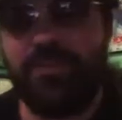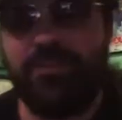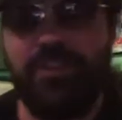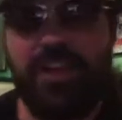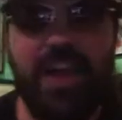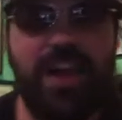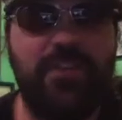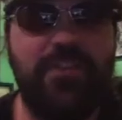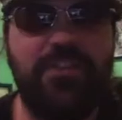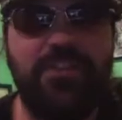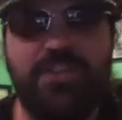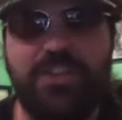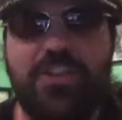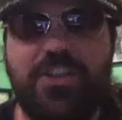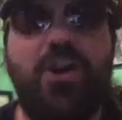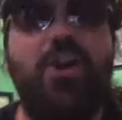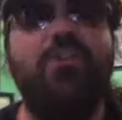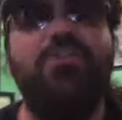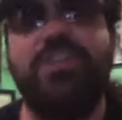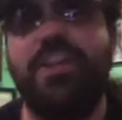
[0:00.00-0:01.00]
her down, and she
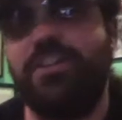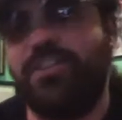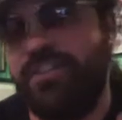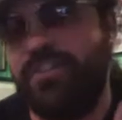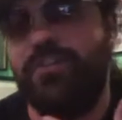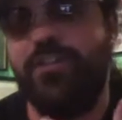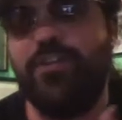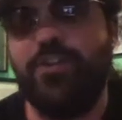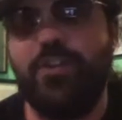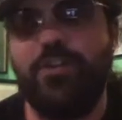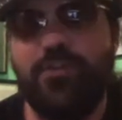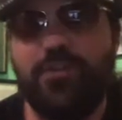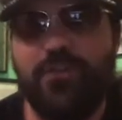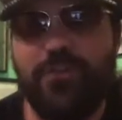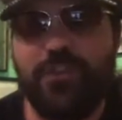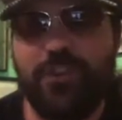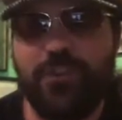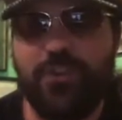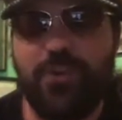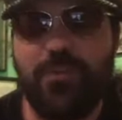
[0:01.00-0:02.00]
feels a
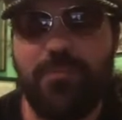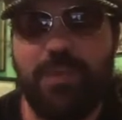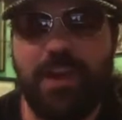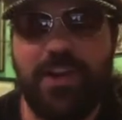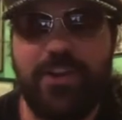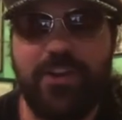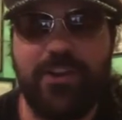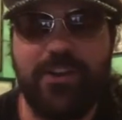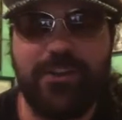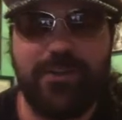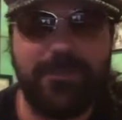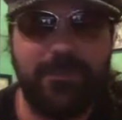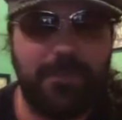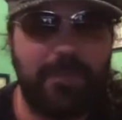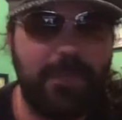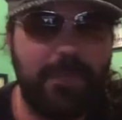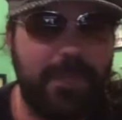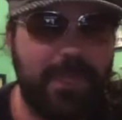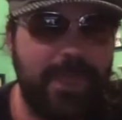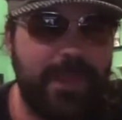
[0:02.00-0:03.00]
little better.
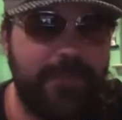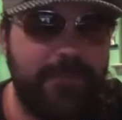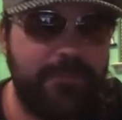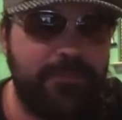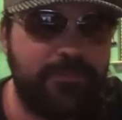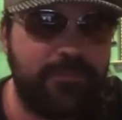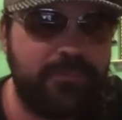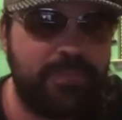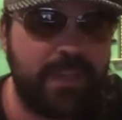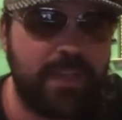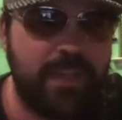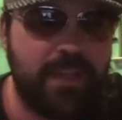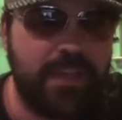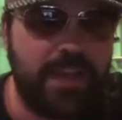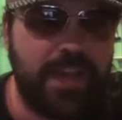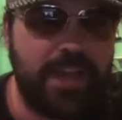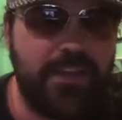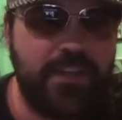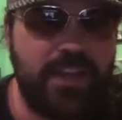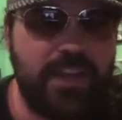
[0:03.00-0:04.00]

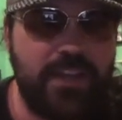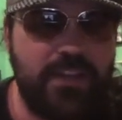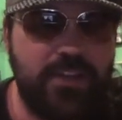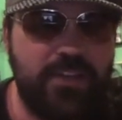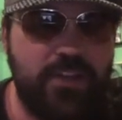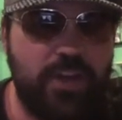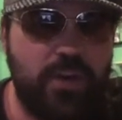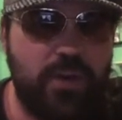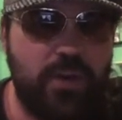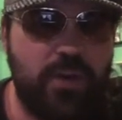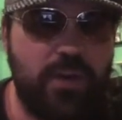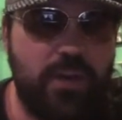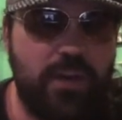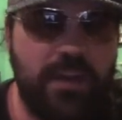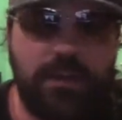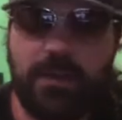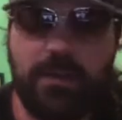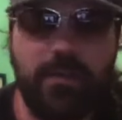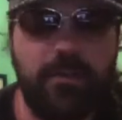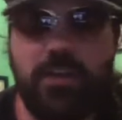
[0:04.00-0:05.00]
And then
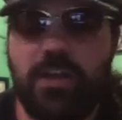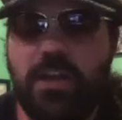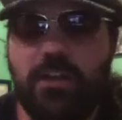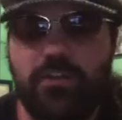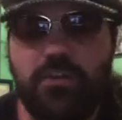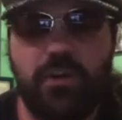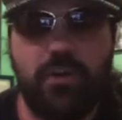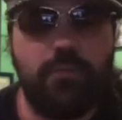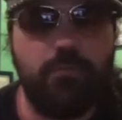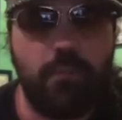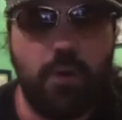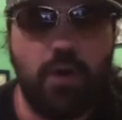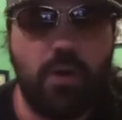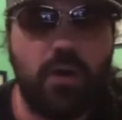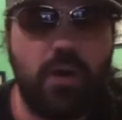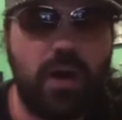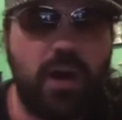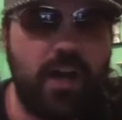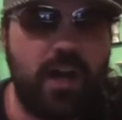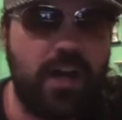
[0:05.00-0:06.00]

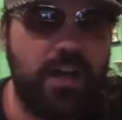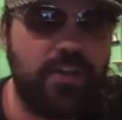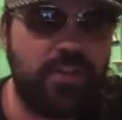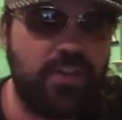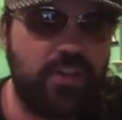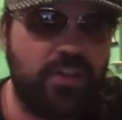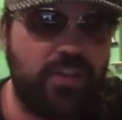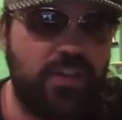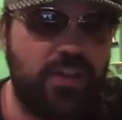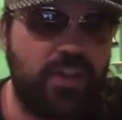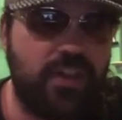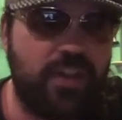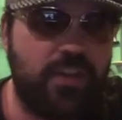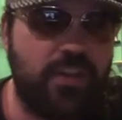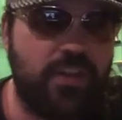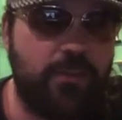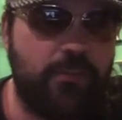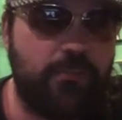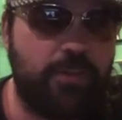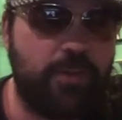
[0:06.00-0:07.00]
Moha, she
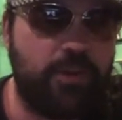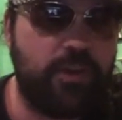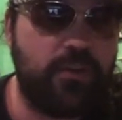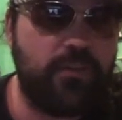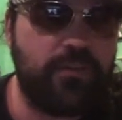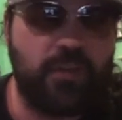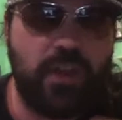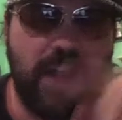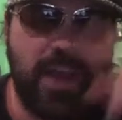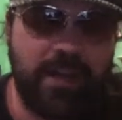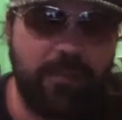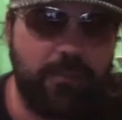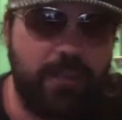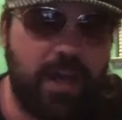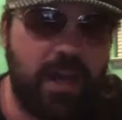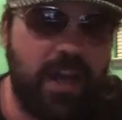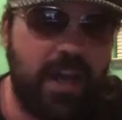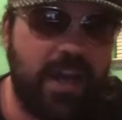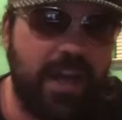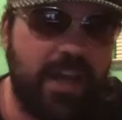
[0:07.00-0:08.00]
sees a bird flying
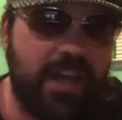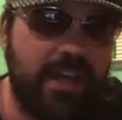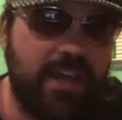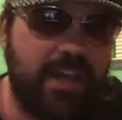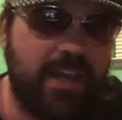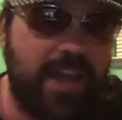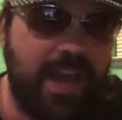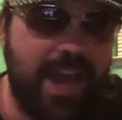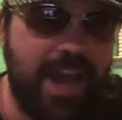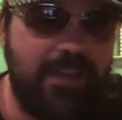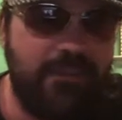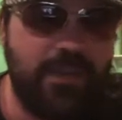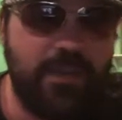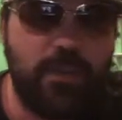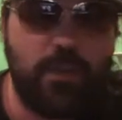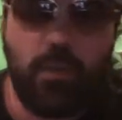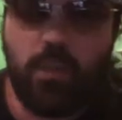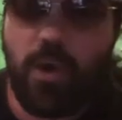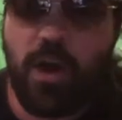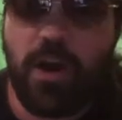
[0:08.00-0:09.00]
by. And then
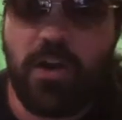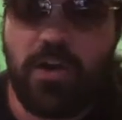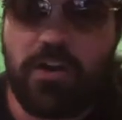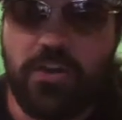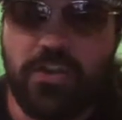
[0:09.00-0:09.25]
the water